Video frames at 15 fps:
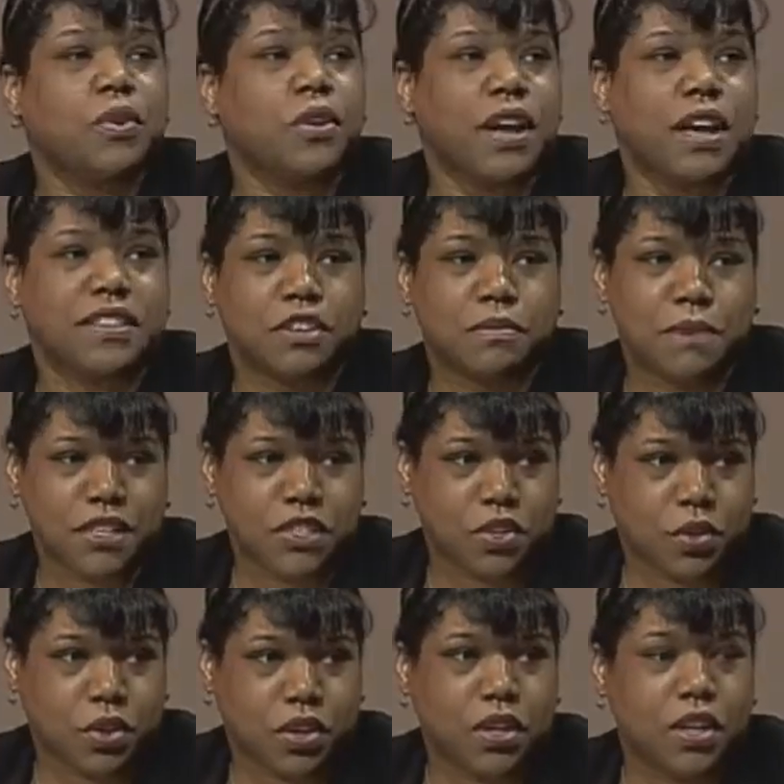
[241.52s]
you are not their
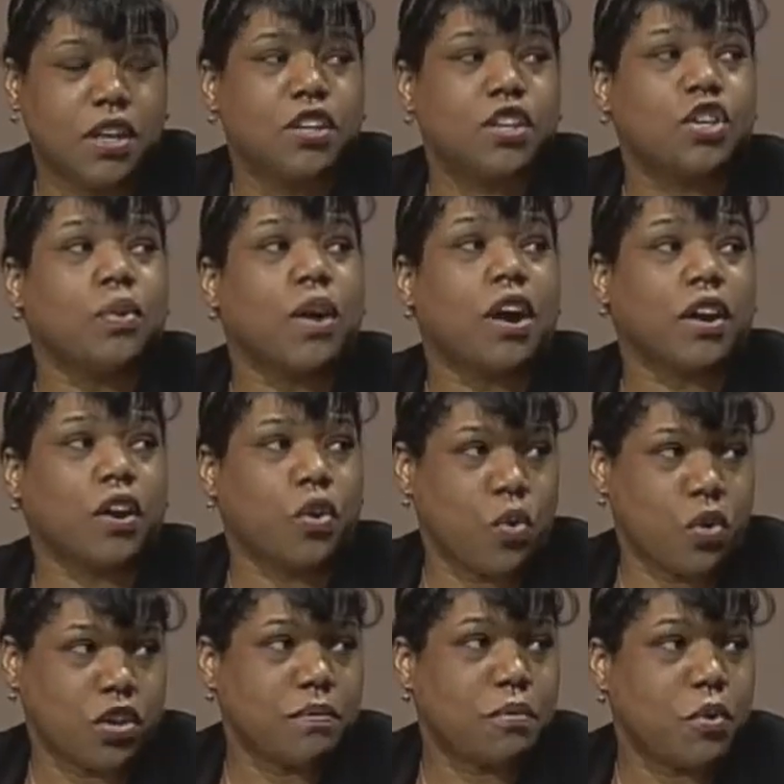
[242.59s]
mentor. You are a
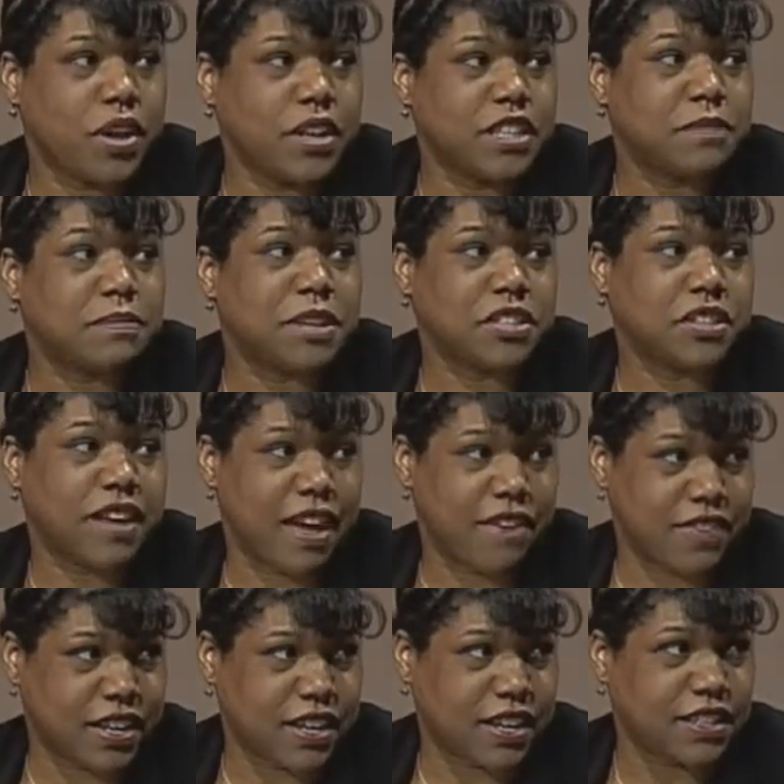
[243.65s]
court-appointed special
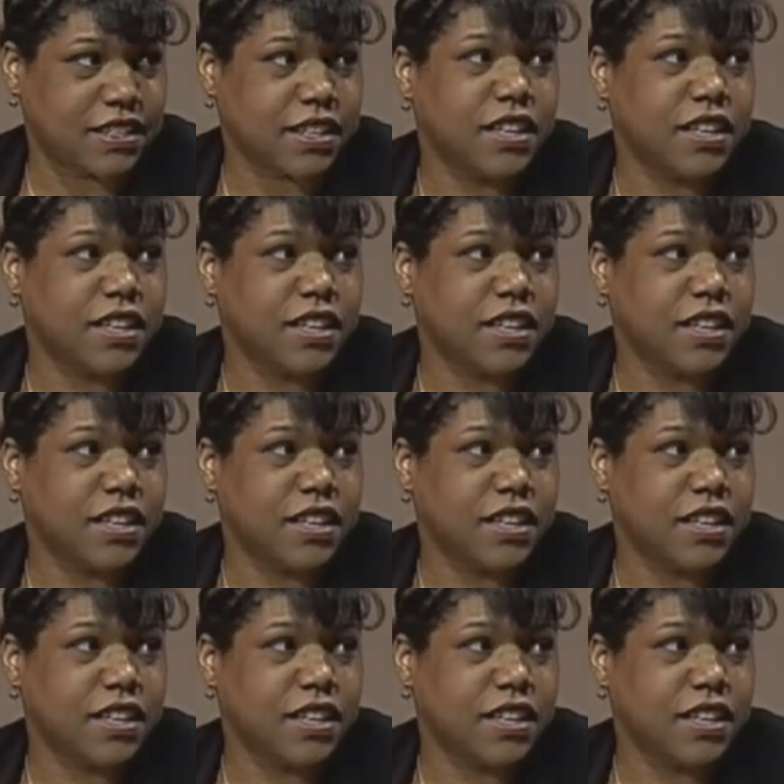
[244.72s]
advocate.